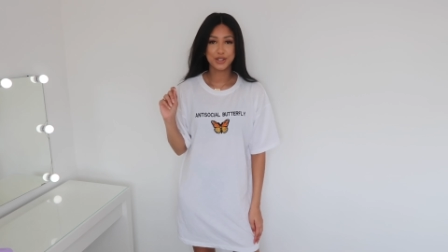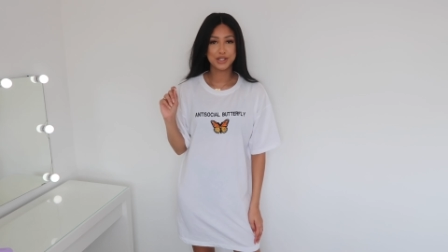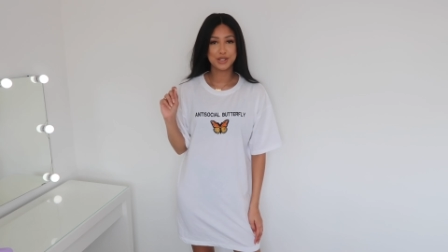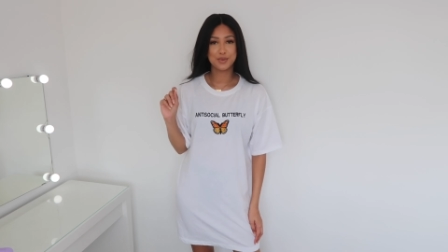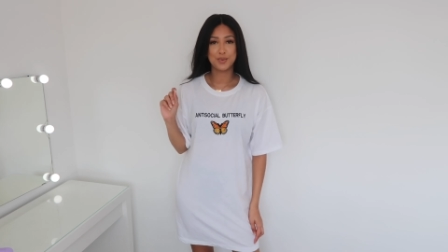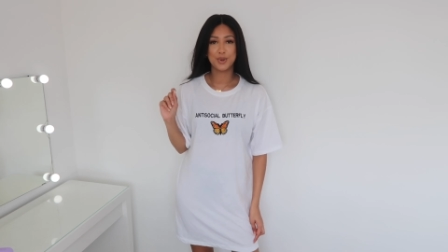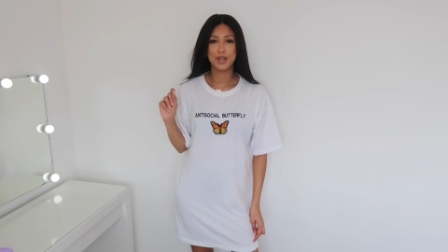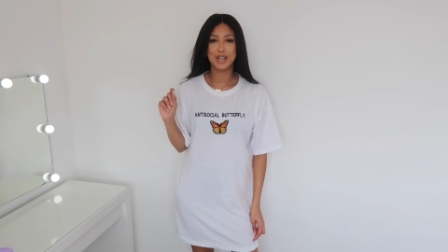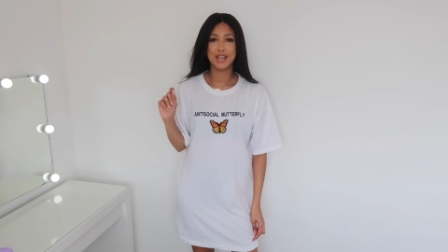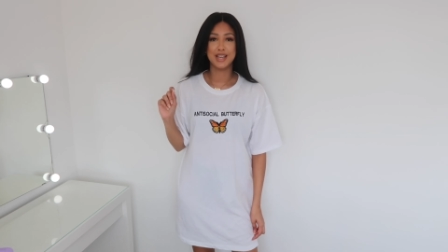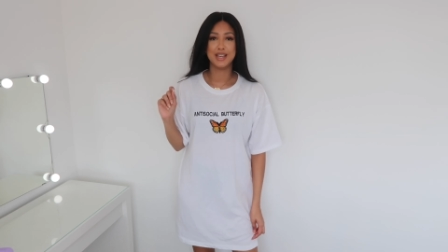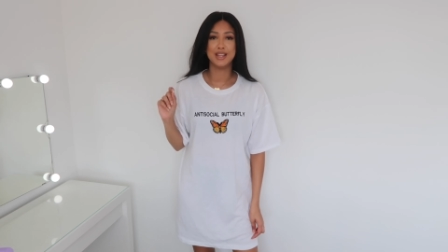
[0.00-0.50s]
forgot
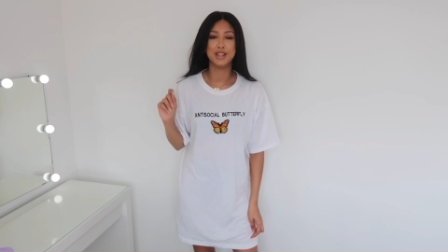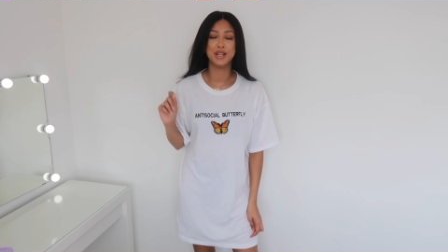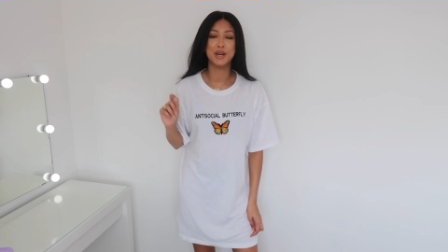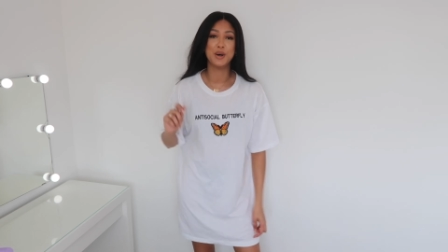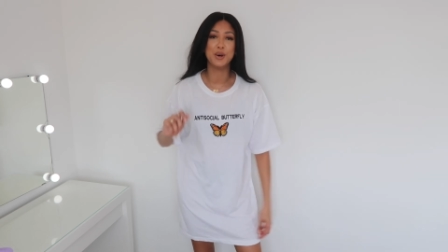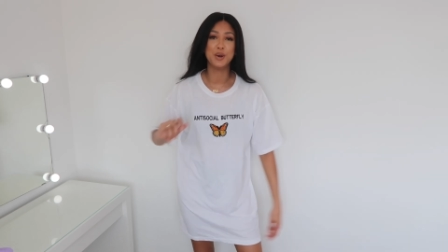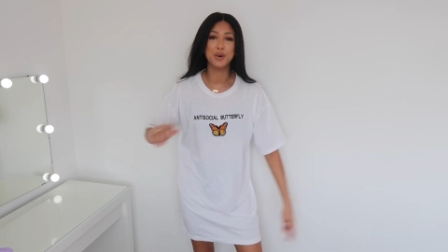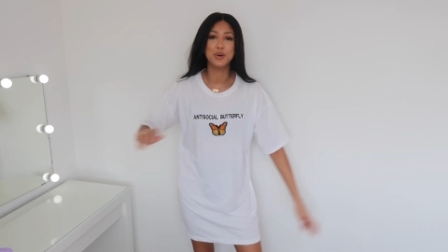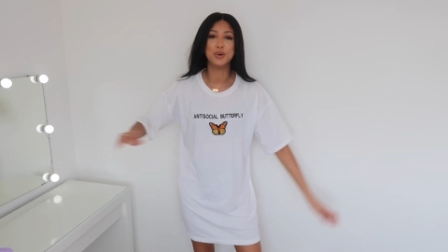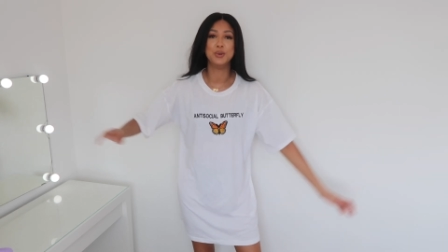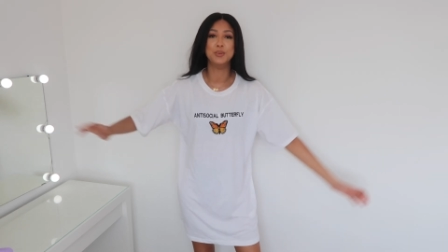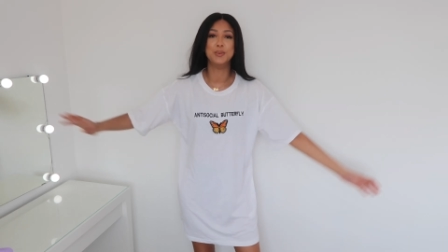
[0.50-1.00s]
to put it in the
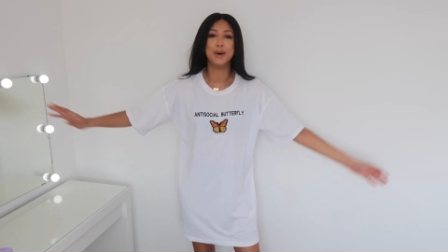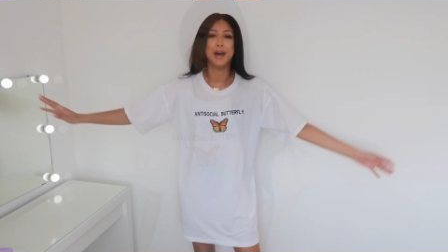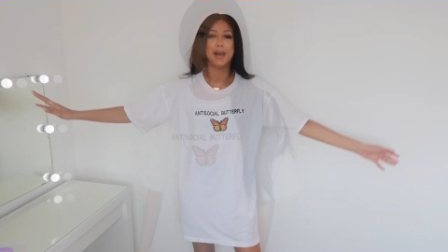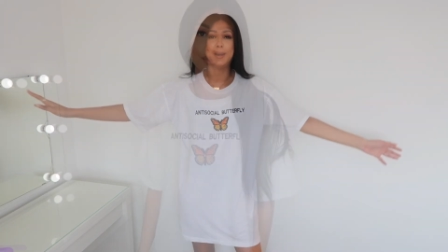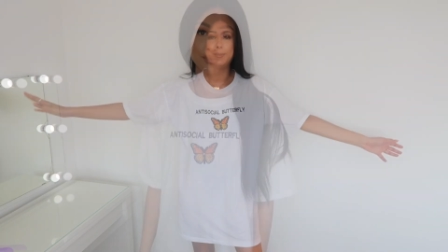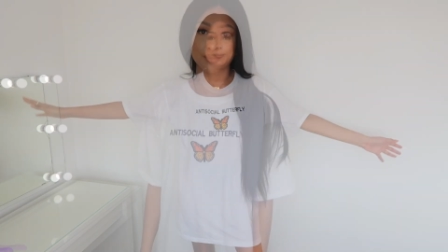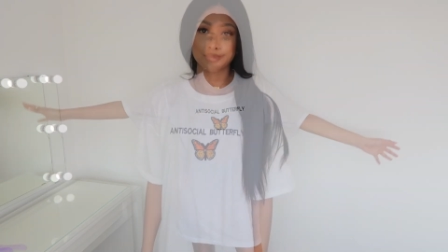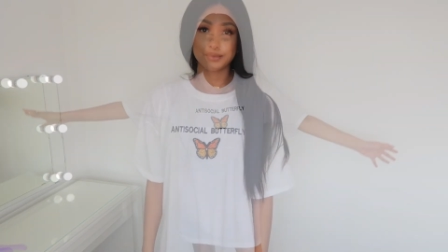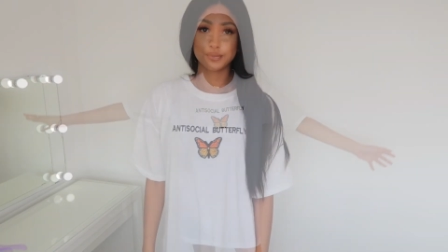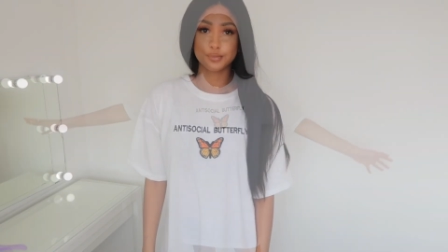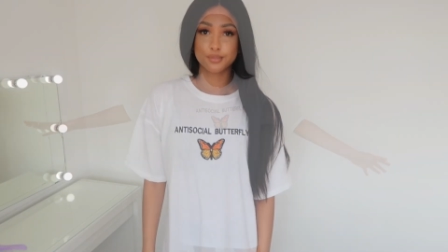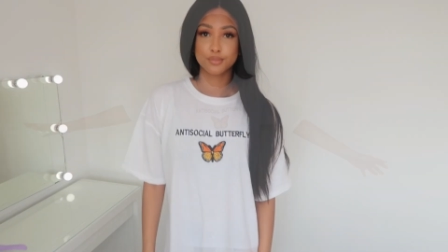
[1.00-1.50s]
haul, but
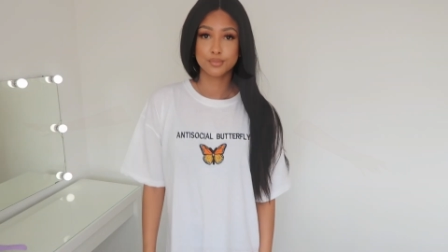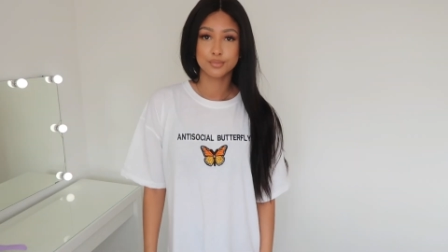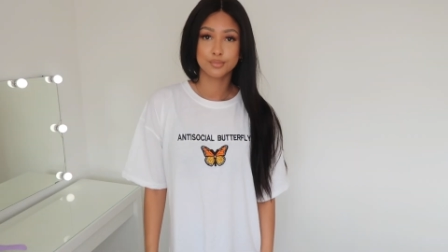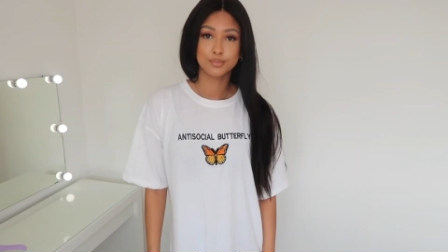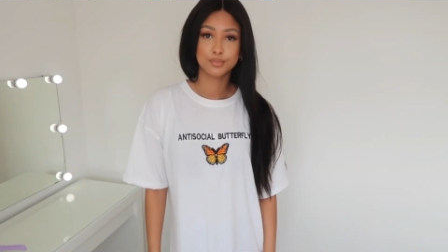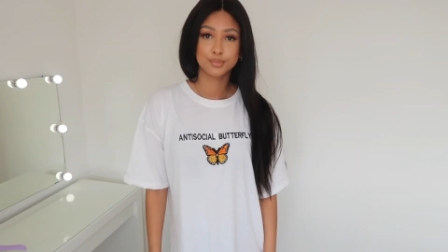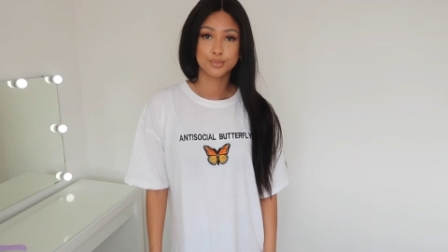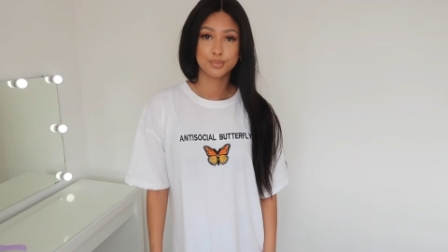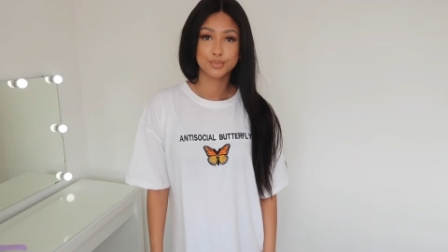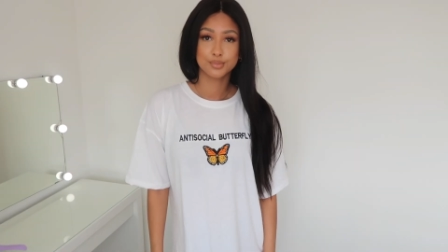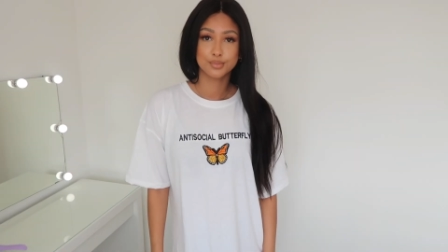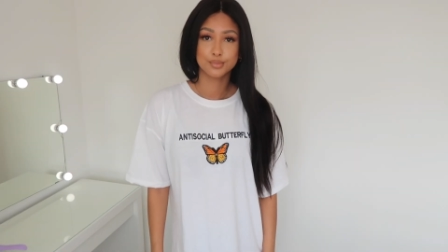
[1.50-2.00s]
I
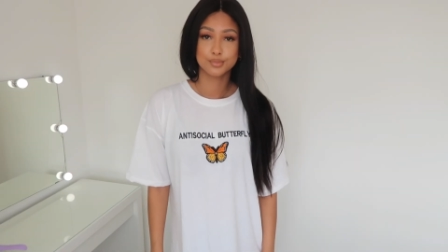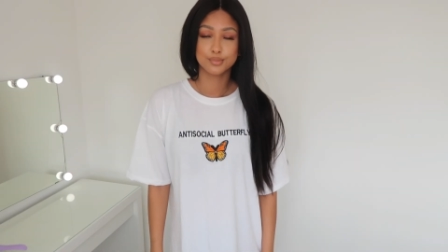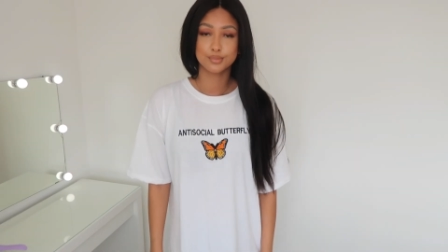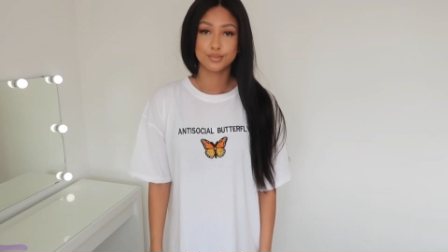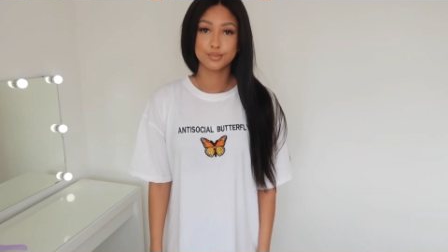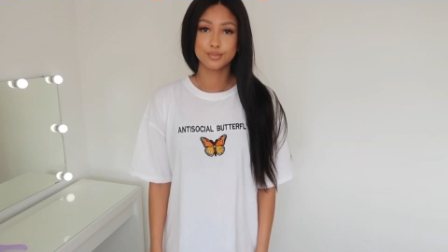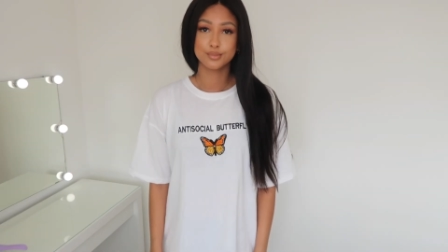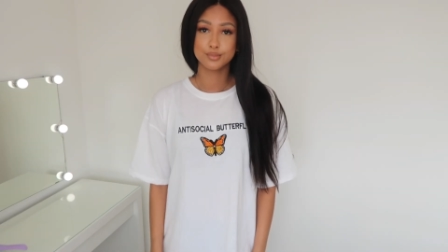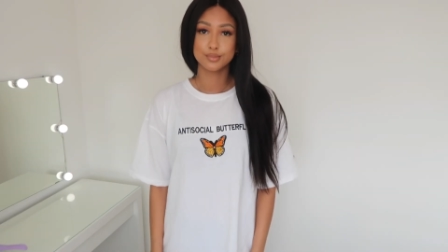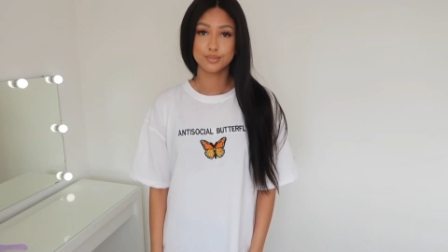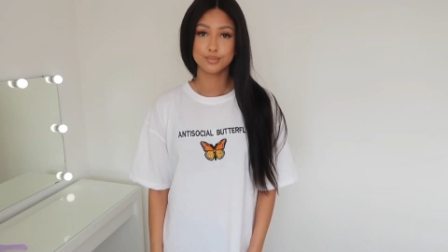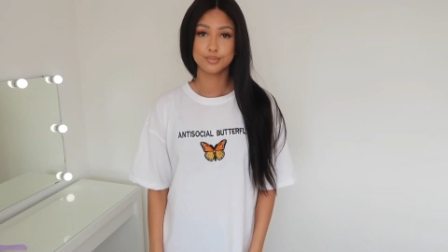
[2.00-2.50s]
basically
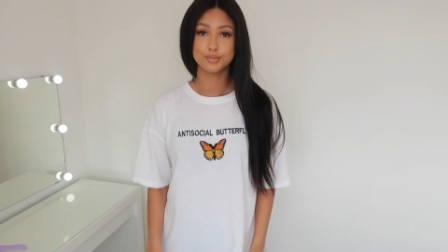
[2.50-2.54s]
have